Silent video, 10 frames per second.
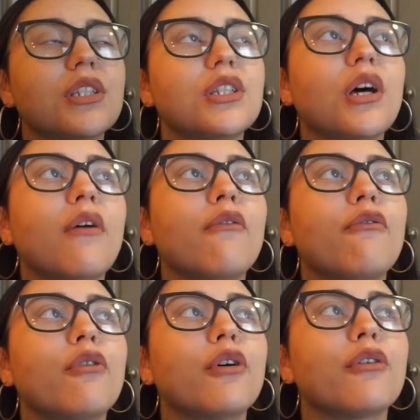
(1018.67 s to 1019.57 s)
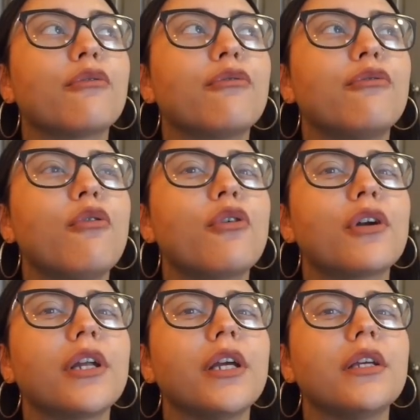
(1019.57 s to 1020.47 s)
them for
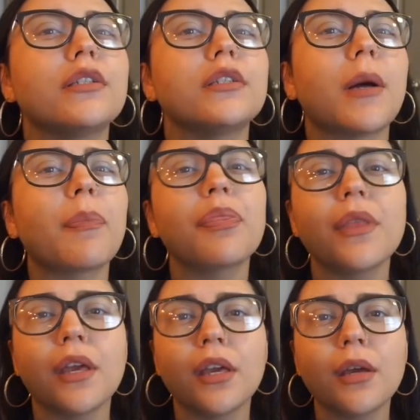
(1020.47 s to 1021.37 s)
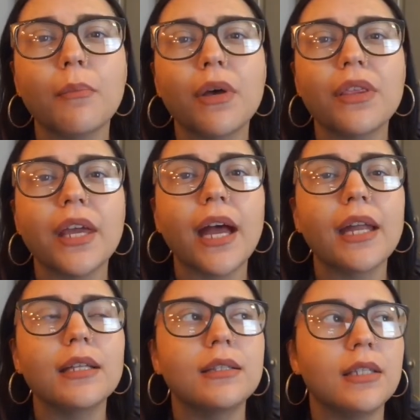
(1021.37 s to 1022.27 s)
40 something, but they had
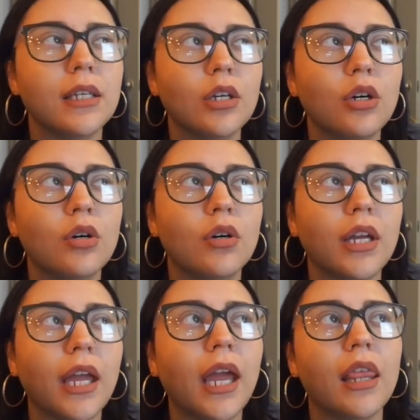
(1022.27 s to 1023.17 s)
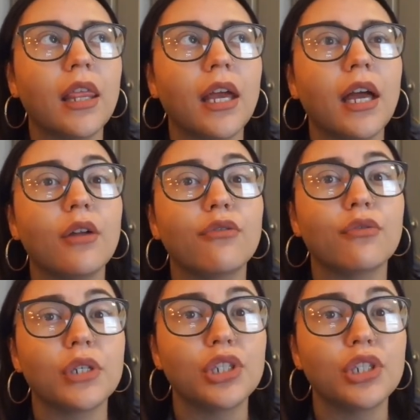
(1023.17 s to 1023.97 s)
a deal and they had a free